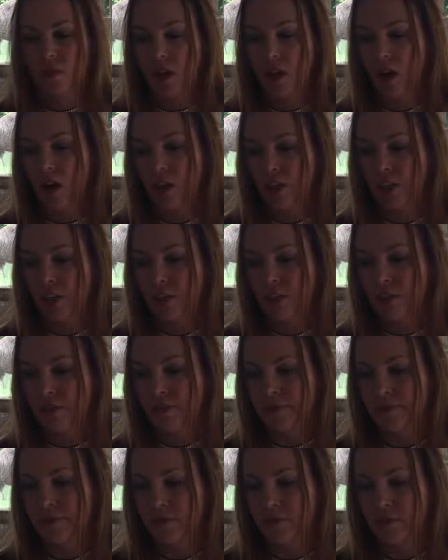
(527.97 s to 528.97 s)
on your
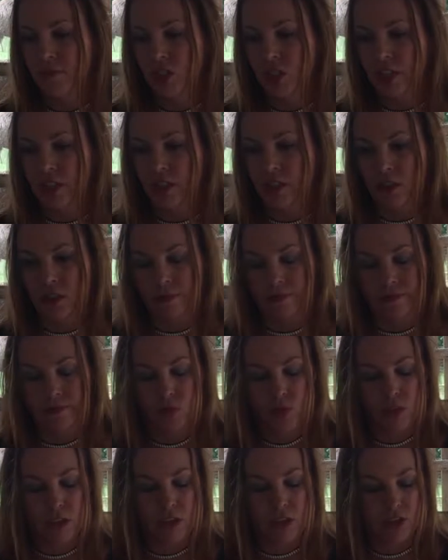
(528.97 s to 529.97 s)
chickens,
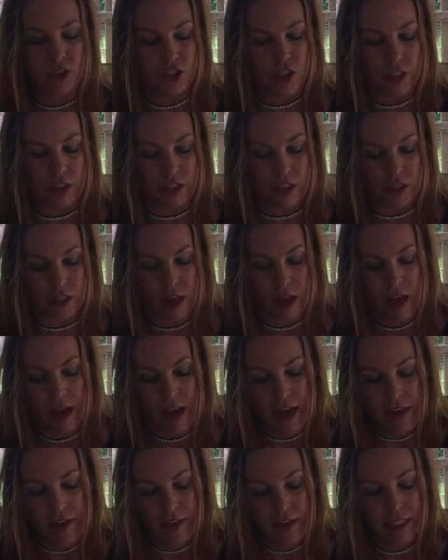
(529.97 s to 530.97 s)
with your chickens.
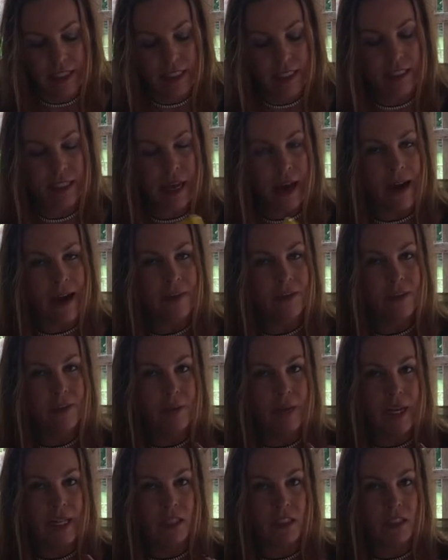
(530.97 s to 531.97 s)
This is
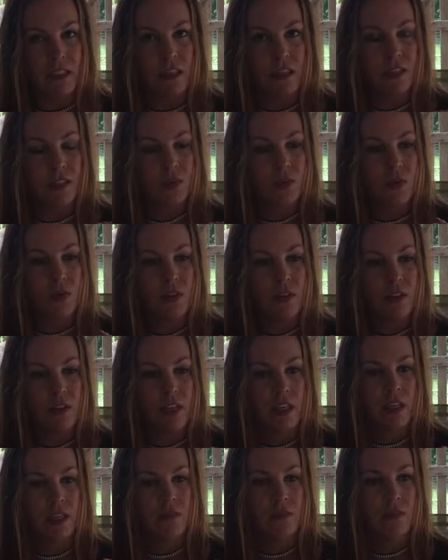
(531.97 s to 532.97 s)
ivermectin. It's one of
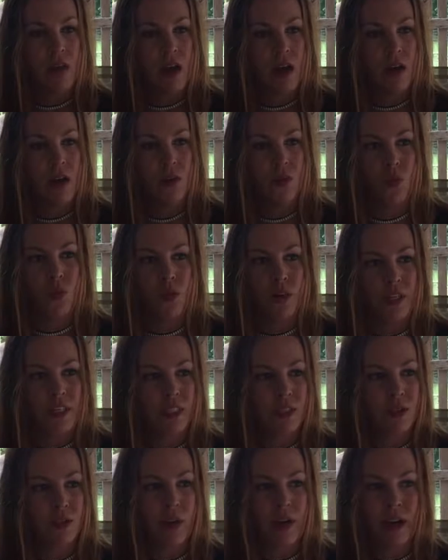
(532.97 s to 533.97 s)
the
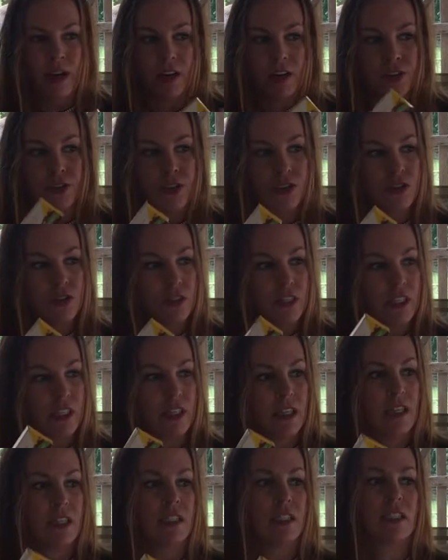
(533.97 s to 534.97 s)
ones, when I Googled
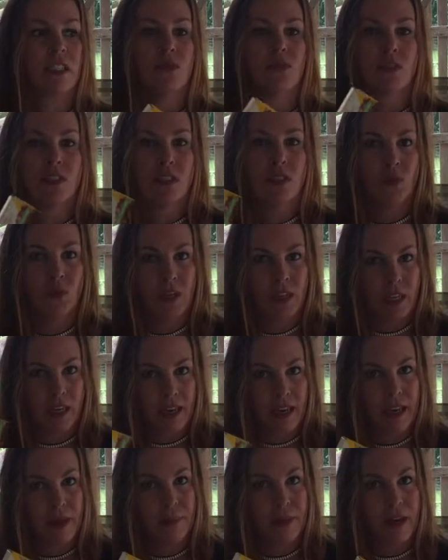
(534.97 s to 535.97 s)
this, it was the one that
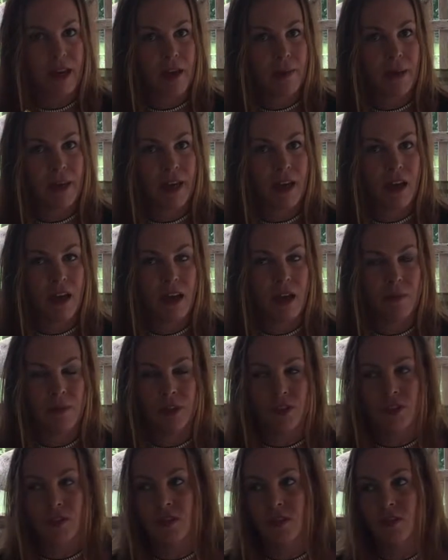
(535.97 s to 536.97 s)
kept coming up.
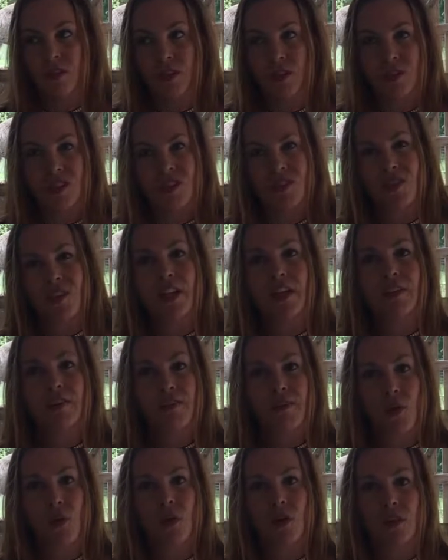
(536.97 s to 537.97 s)
There's 3 or
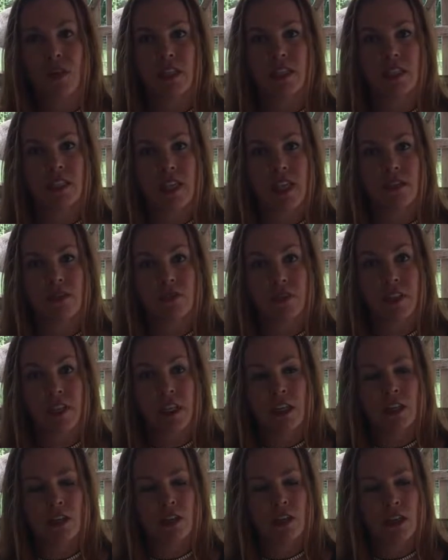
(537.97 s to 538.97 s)
4 that sound
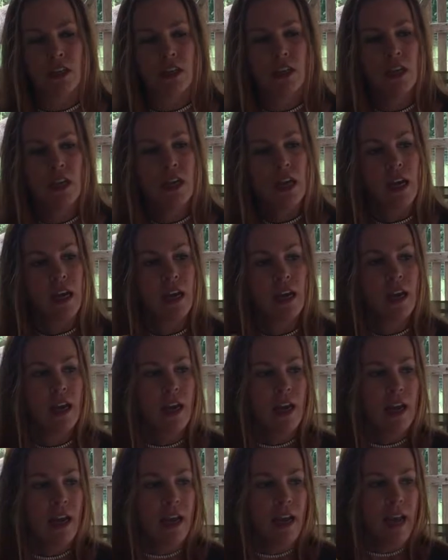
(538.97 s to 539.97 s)
really good.
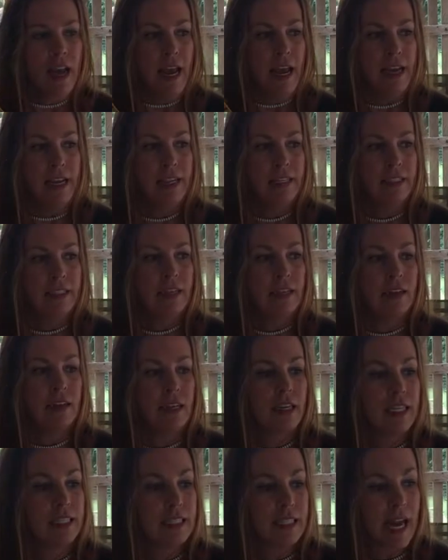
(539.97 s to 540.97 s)
And
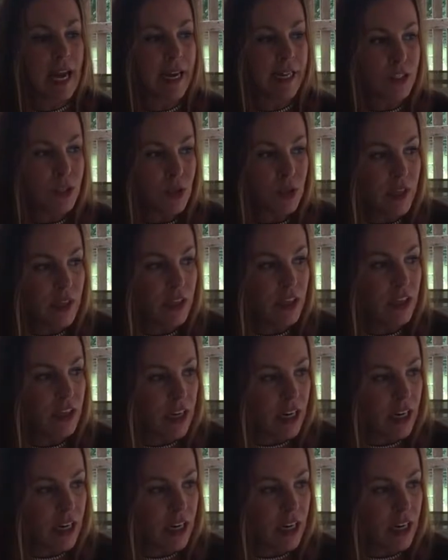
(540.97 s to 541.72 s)
it's actually a good